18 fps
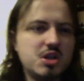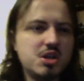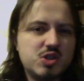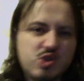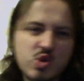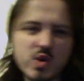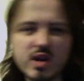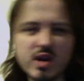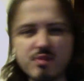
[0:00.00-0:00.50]

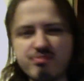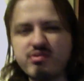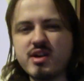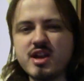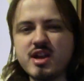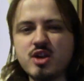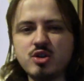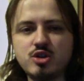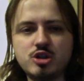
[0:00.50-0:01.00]
doing a pretty
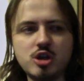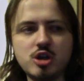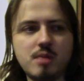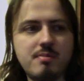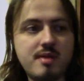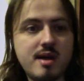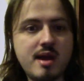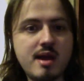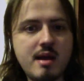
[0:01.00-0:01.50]
good job,
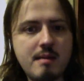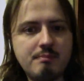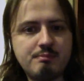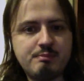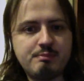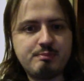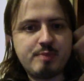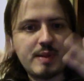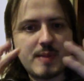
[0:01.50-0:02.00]

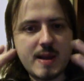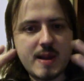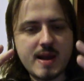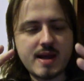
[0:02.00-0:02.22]
but